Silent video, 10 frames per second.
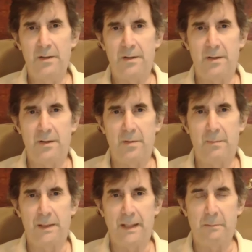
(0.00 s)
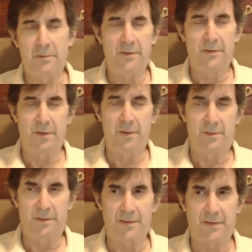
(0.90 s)
to be able to
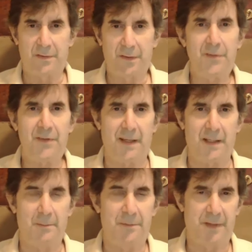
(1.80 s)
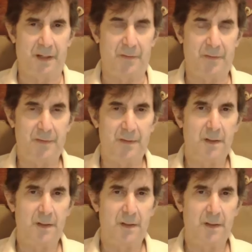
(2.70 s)
disassociate himself